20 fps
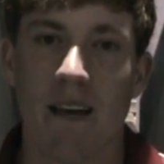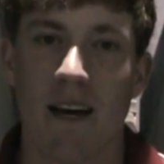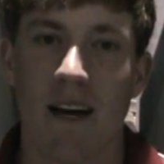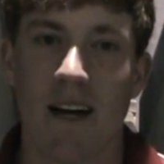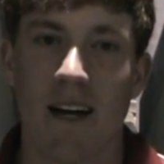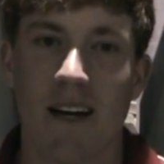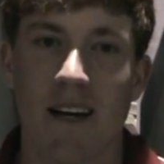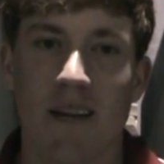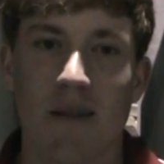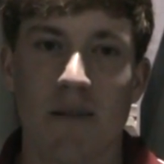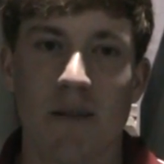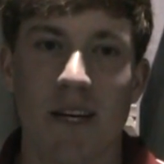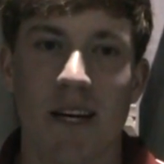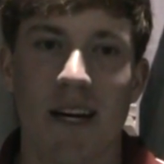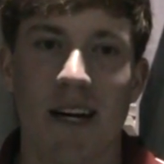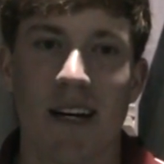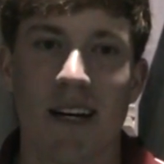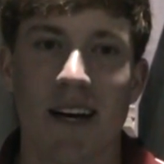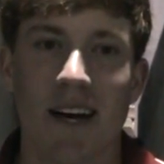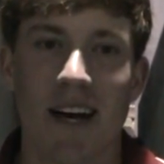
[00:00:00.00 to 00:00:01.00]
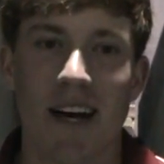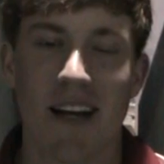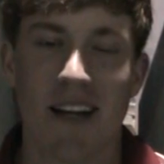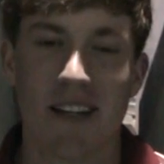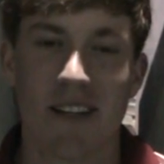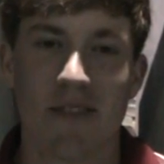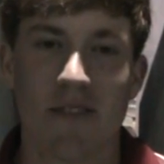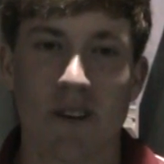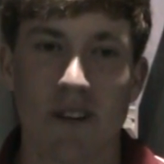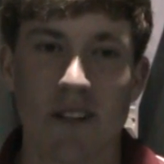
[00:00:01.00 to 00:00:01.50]
Yeah, I had a
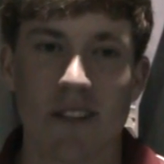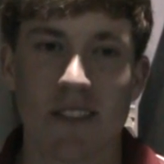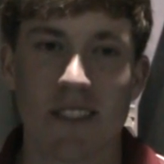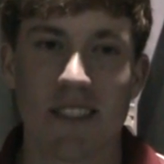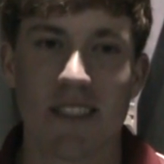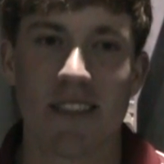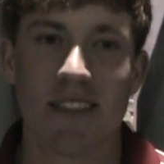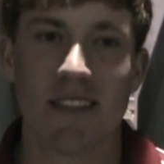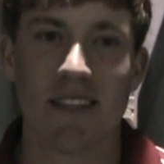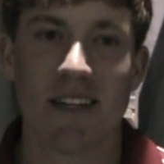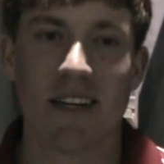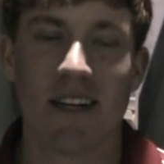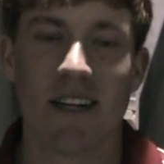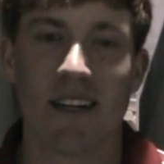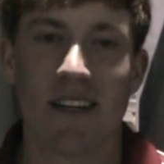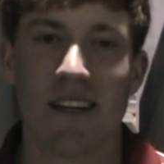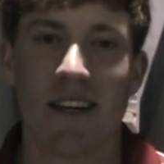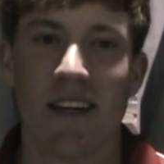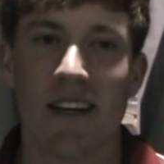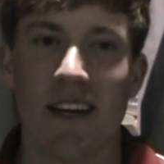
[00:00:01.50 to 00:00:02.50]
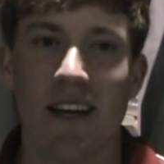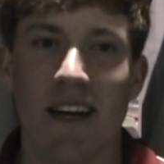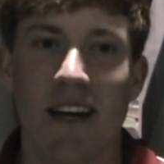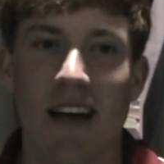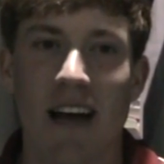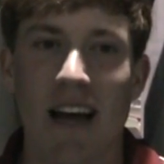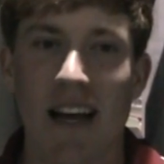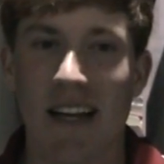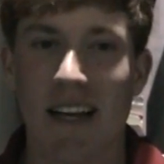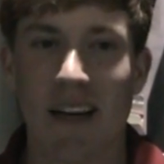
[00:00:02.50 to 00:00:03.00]
good fall season. I
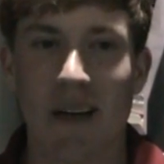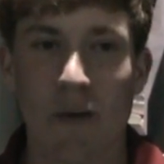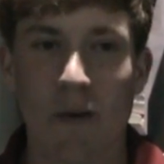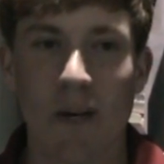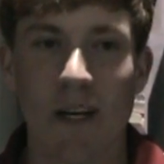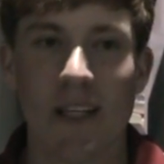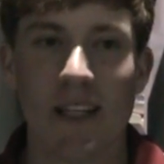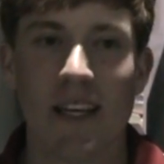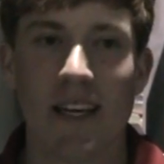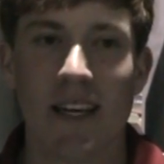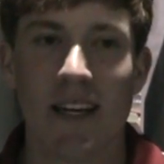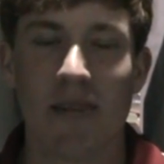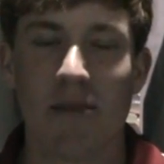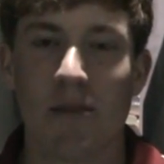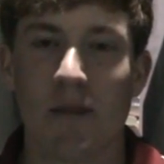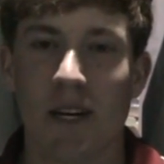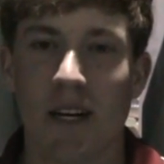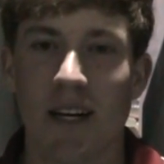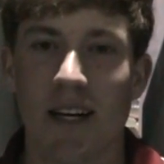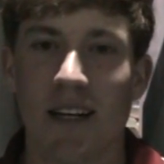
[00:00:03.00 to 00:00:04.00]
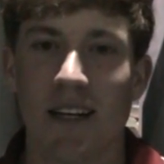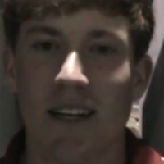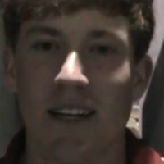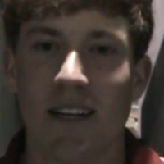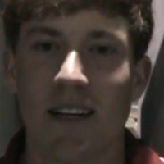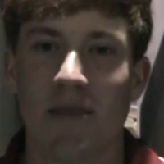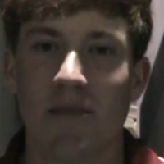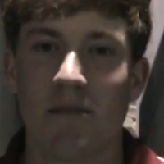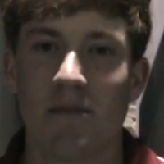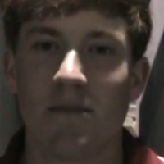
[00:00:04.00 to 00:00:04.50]
hadn't got a win yet,
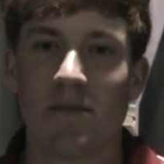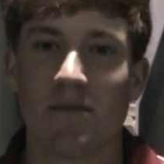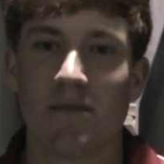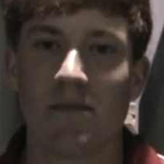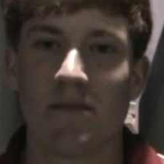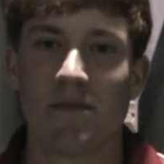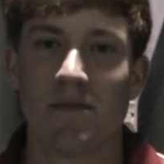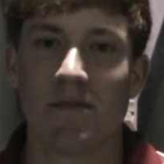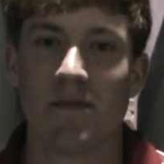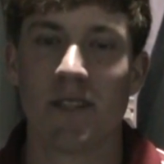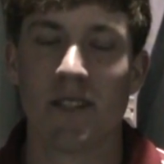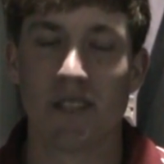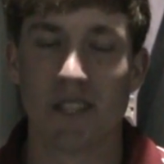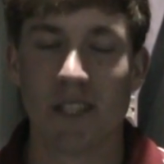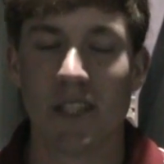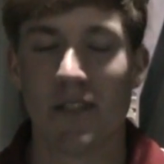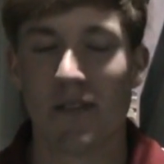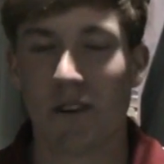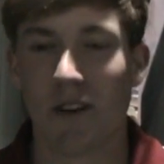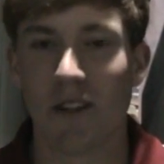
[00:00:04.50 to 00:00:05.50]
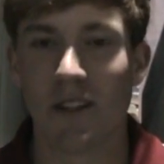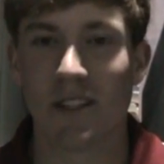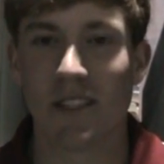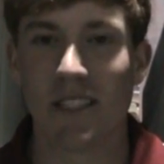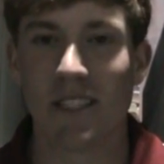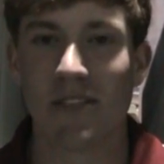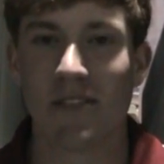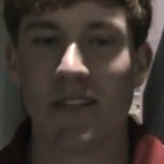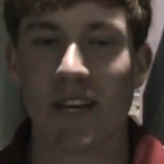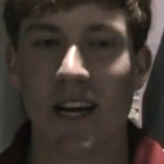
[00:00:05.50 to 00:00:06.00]
but it was a good fall
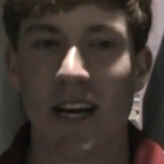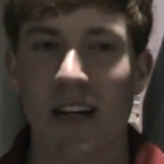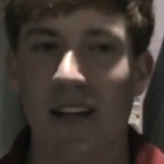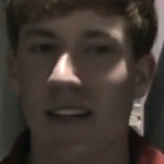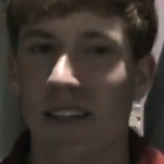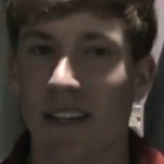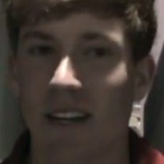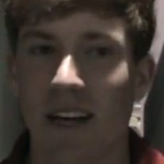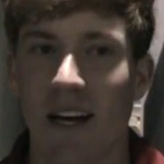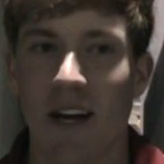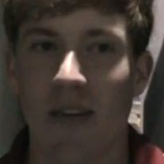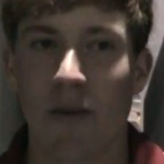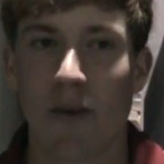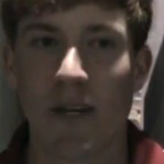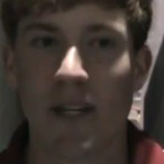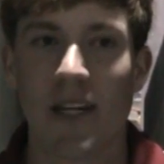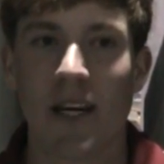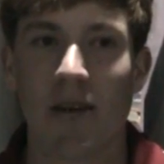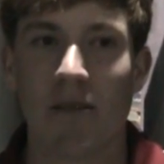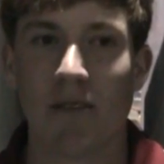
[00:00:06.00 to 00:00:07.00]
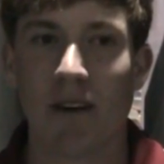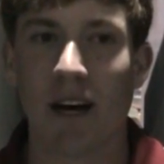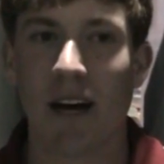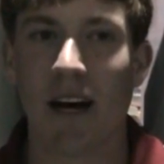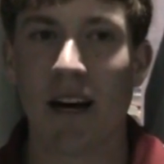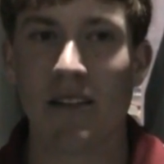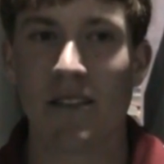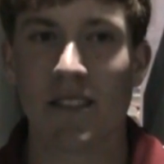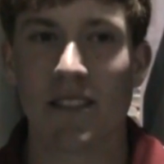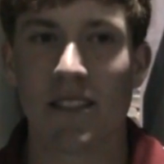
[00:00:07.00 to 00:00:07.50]
season. I had three top
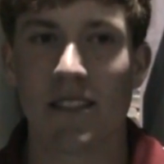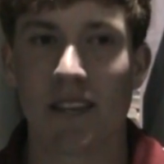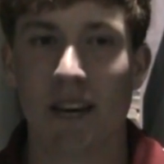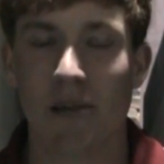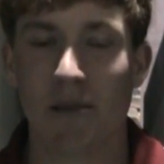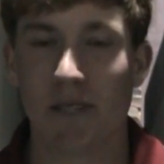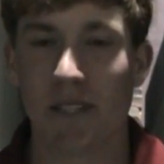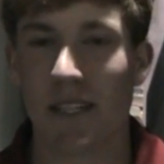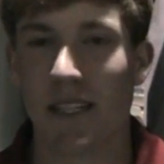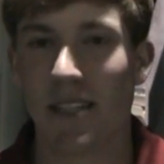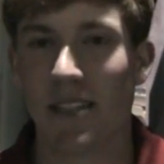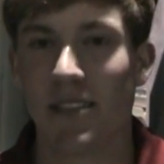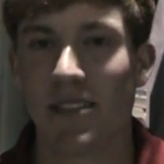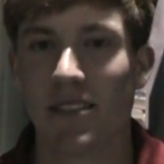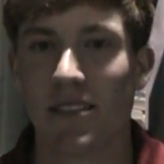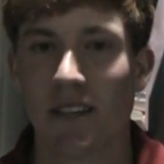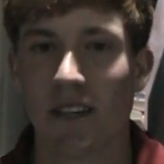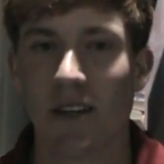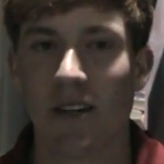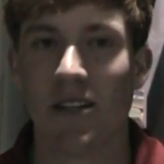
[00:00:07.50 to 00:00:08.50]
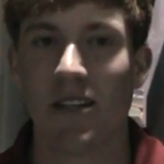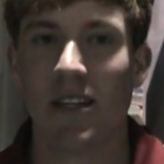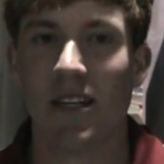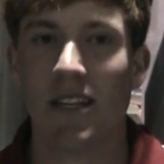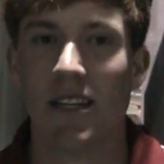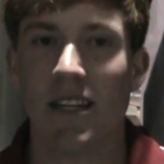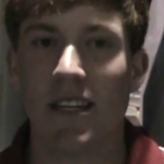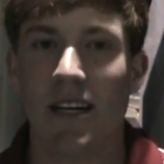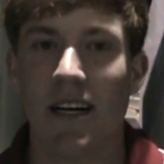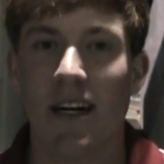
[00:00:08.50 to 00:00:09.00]
fives and a top ten, so
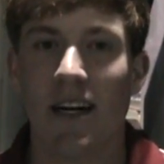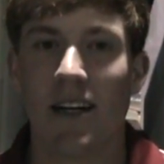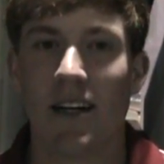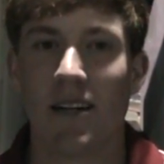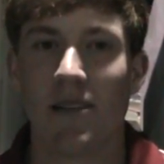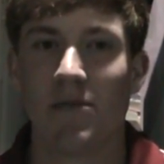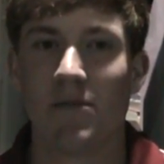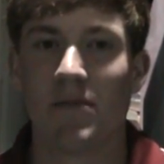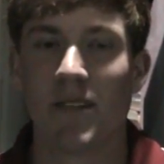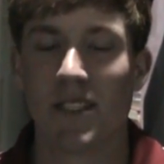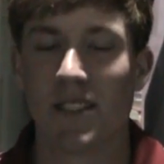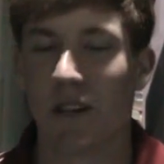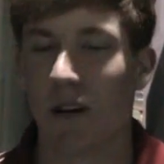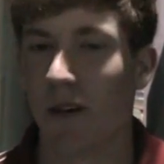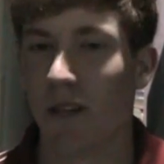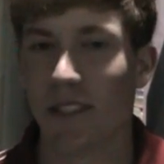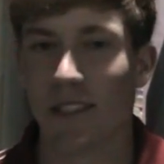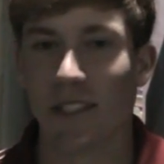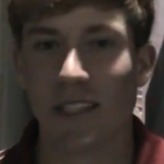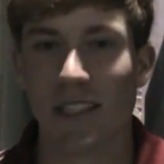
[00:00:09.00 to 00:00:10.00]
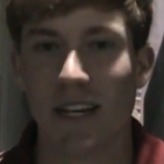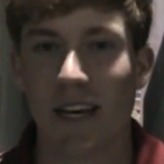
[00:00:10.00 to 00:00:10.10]
that's always good to